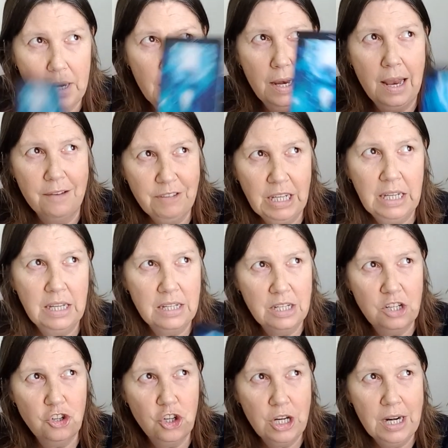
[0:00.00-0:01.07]
loving
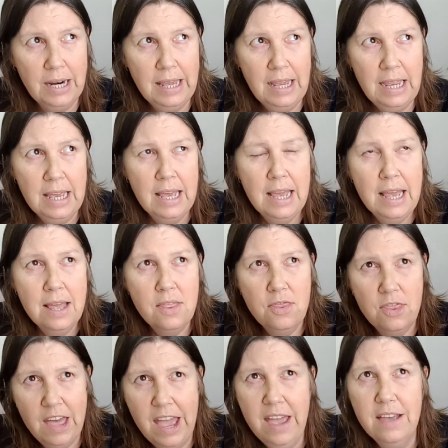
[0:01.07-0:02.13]
conditionally,
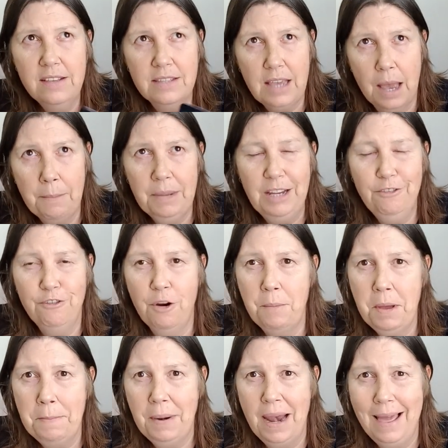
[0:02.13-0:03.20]
that is coming from
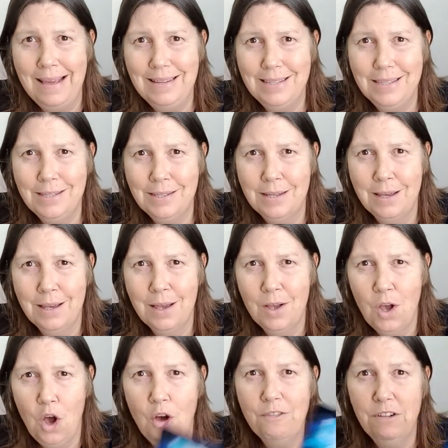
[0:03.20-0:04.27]
a place
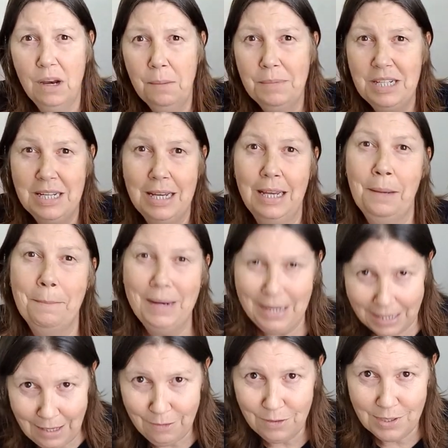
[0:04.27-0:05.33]
of limiting
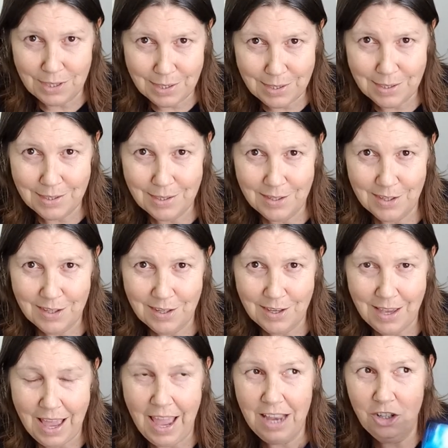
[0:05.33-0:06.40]
beliefs.
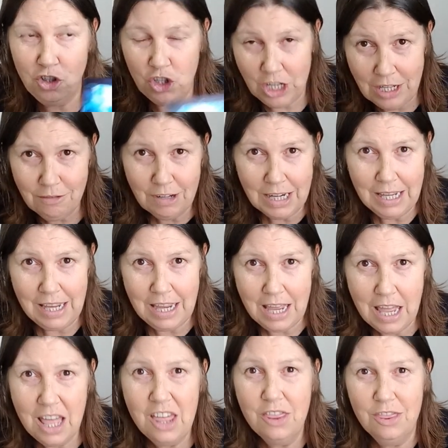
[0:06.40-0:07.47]
And generally,
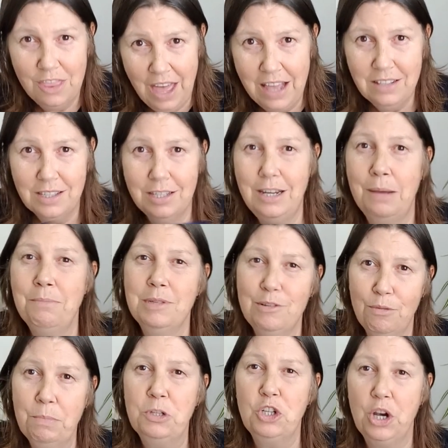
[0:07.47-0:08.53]
that stems
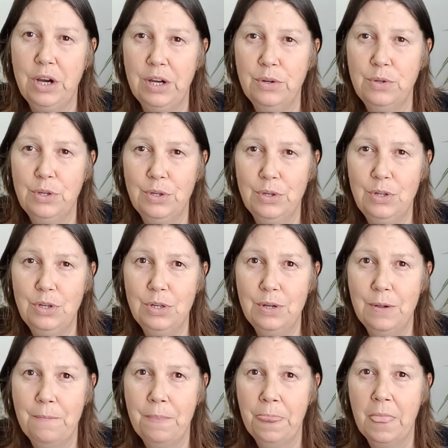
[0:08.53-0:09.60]
from childhood.
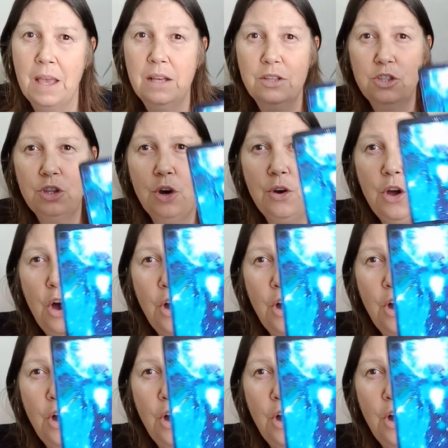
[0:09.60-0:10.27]
So